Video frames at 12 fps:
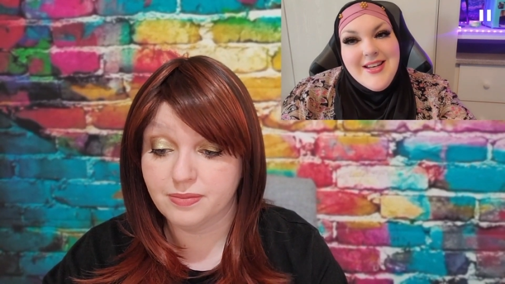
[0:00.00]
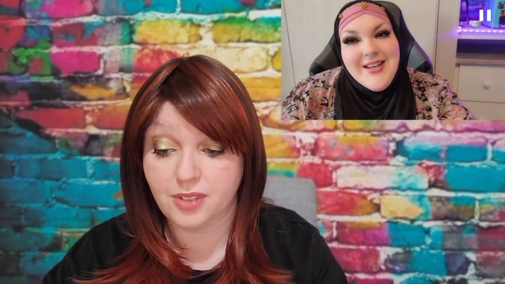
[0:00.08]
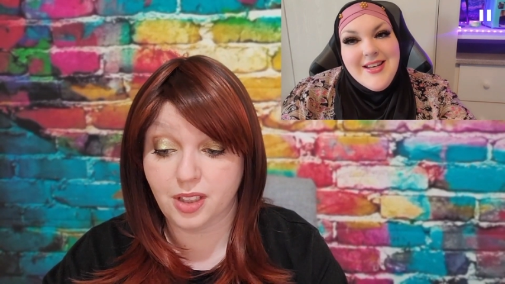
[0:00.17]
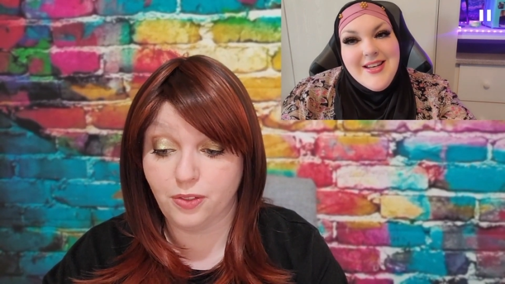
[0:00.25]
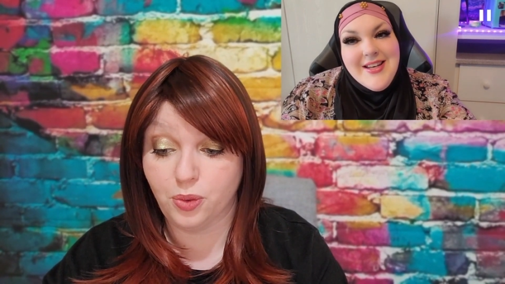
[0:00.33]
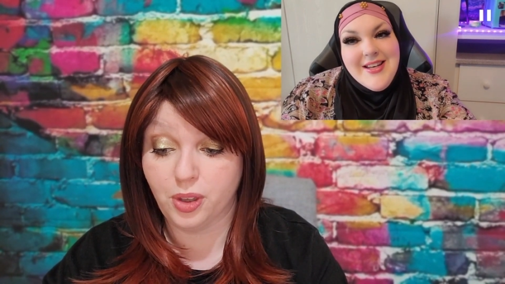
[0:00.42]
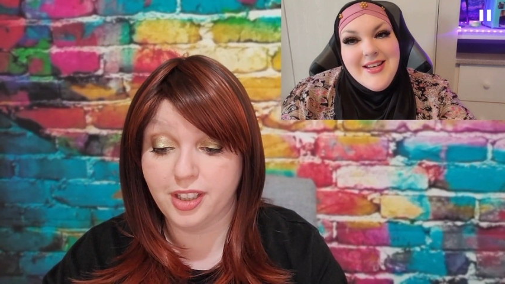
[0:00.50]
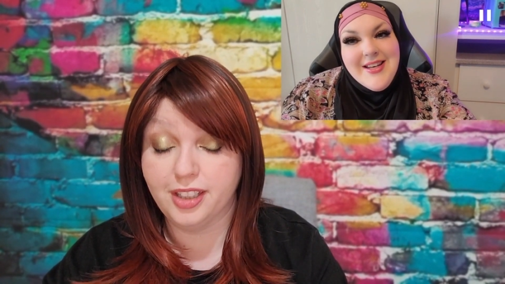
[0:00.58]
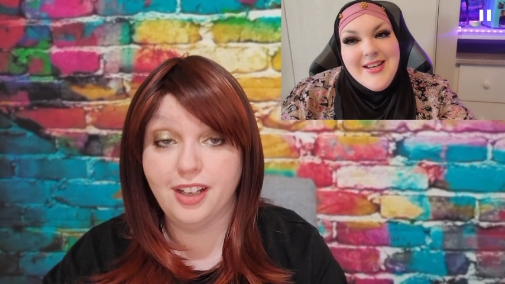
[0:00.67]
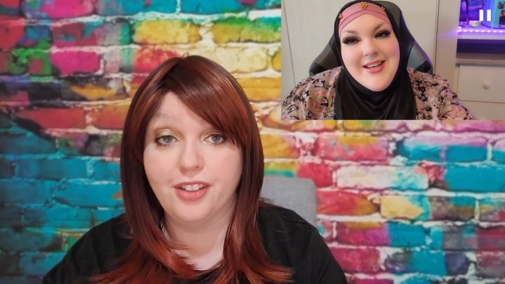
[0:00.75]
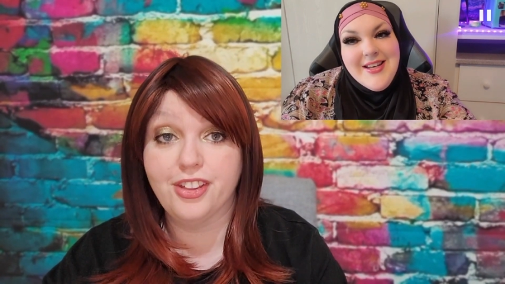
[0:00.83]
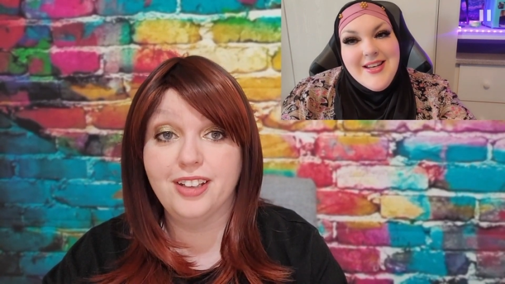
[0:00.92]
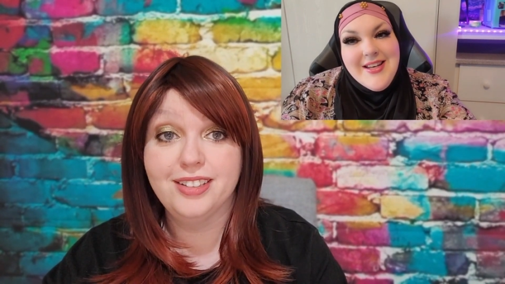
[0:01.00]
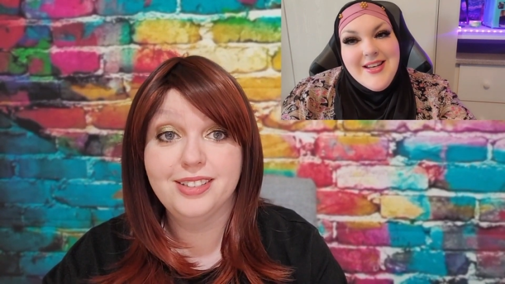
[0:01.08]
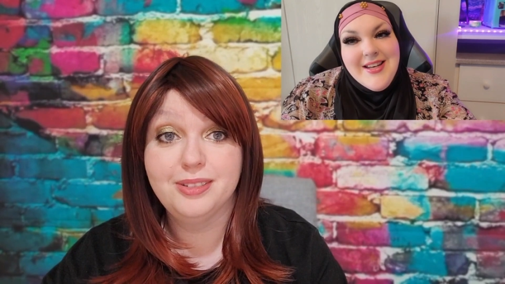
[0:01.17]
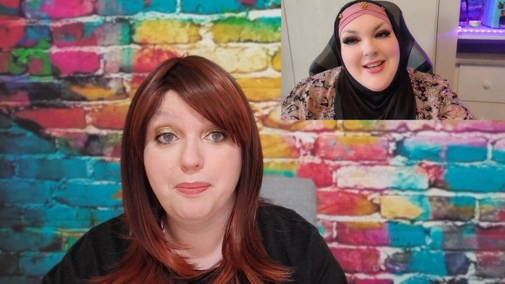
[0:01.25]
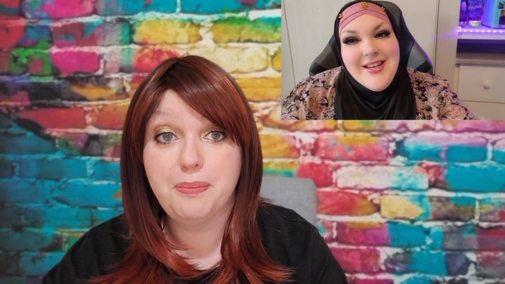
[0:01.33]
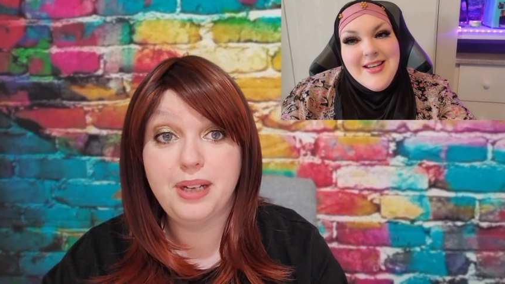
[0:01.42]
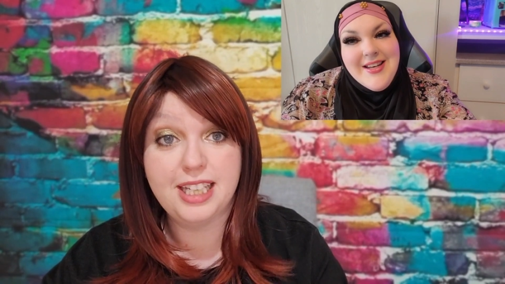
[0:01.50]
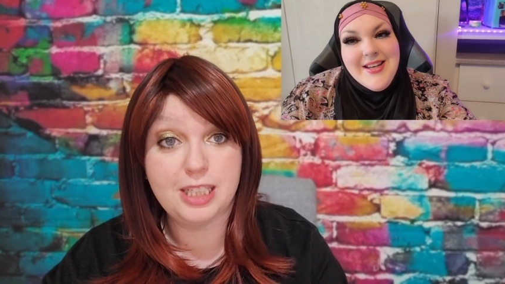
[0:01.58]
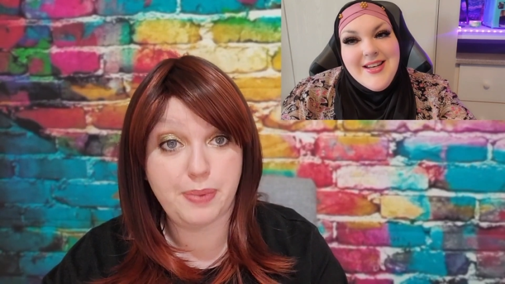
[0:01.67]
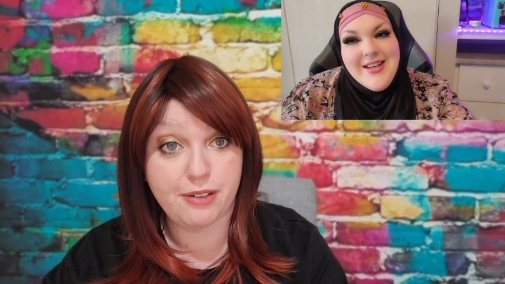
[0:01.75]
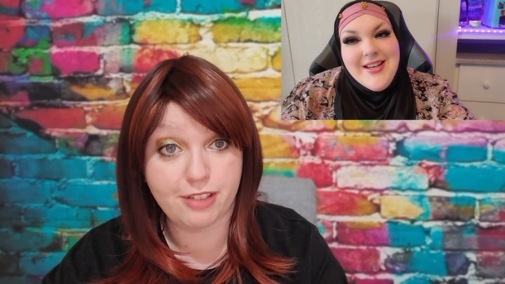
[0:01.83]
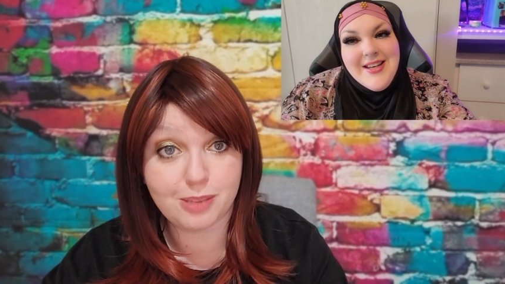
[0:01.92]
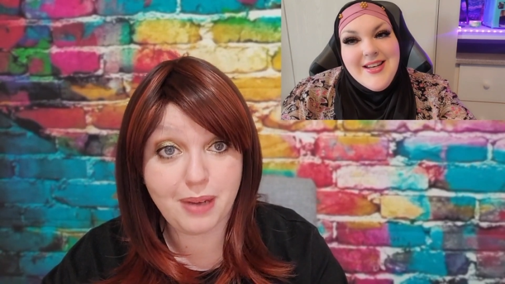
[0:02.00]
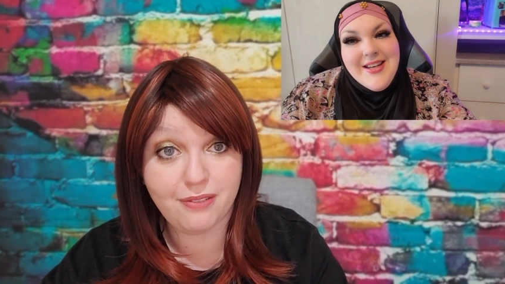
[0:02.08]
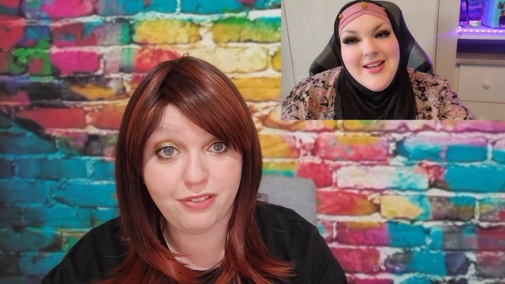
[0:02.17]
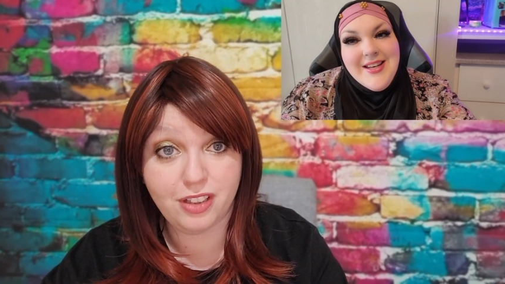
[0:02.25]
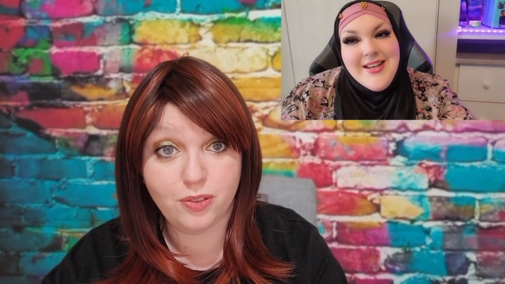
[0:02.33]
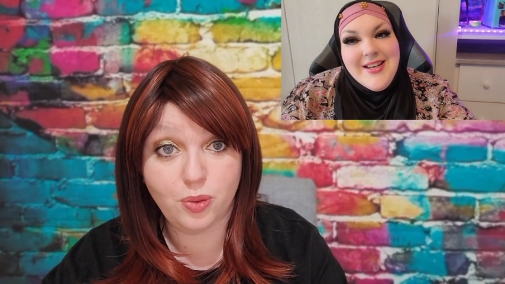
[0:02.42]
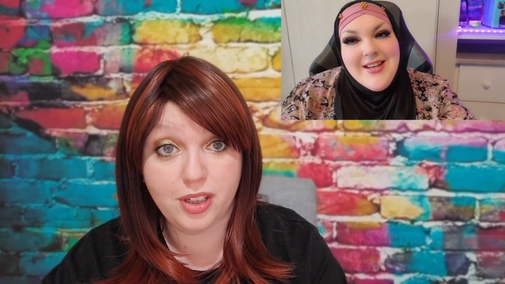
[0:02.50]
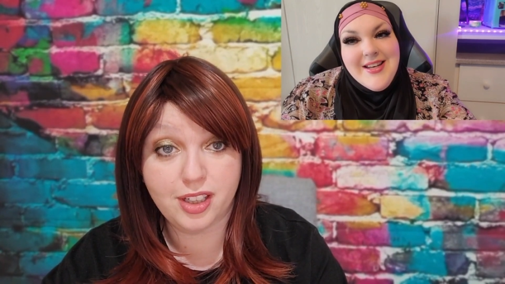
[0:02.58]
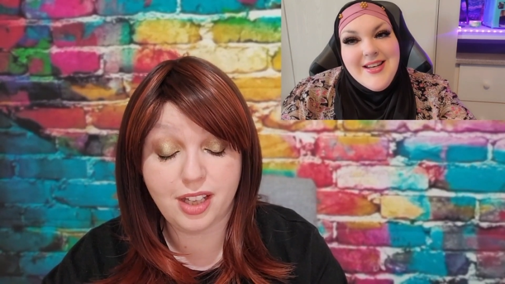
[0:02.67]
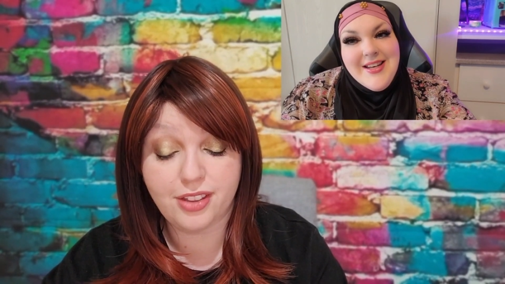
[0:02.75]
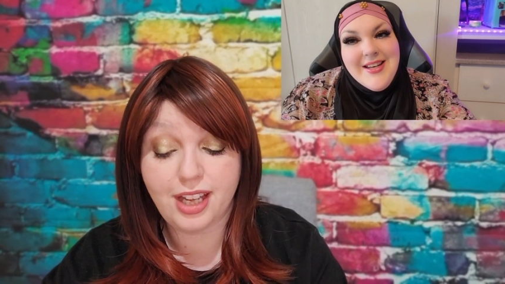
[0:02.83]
Speaker 1: Of one another. Please be respectful of one another.